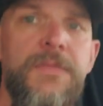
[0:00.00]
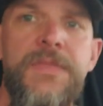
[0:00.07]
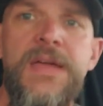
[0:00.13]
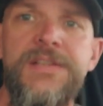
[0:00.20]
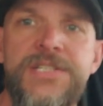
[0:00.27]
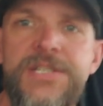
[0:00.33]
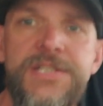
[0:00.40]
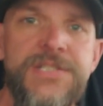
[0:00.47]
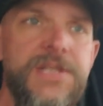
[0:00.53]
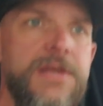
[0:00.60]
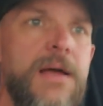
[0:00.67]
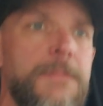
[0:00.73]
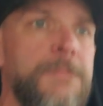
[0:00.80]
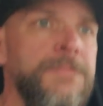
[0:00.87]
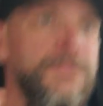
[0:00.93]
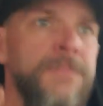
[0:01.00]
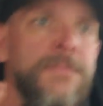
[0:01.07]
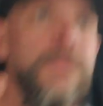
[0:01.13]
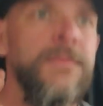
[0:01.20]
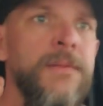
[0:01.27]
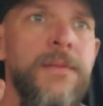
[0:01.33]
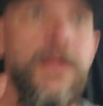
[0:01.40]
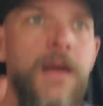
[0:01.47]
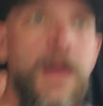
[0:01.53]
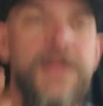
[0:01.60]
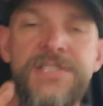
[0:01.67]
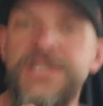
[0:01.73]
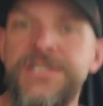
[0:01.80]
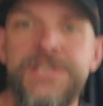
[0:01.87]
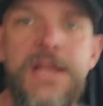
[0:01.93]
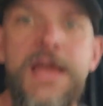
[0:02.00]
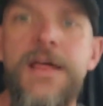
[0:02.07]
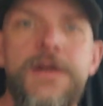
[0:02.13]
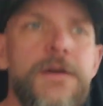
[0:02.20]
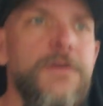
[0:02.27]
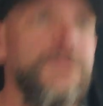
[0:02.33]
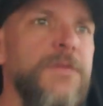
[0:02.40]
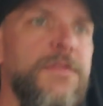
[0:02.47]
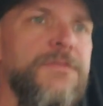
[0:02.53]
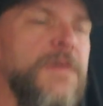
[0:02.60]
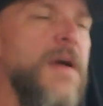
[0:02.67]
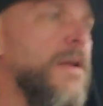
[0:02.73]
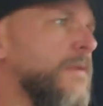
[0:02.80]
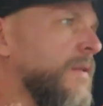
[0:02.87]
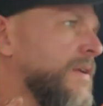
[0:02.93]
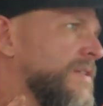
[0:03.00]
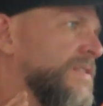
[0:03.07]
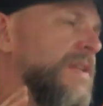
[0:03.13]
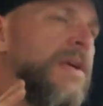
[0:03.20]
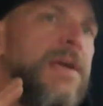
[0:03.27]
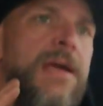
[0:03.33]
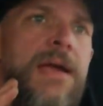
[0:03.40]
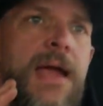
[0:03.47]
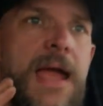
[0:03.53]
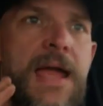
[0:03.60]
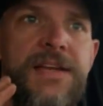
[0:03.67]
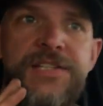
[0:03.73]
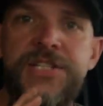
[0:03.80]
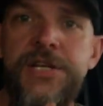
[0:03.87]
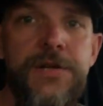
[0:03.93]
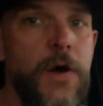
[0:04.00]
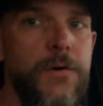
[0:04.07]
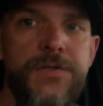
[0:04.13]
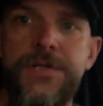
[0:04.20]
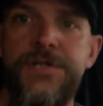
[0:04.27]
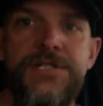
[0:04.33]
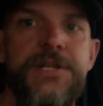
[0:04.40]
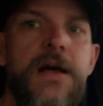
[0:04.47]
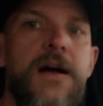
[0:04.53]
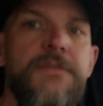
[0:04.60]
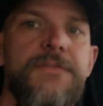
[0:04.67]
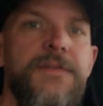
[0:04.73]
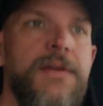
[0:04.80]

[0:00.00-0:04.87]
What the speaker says: on things. She's an editor for the Federalist, and she knows her stuff.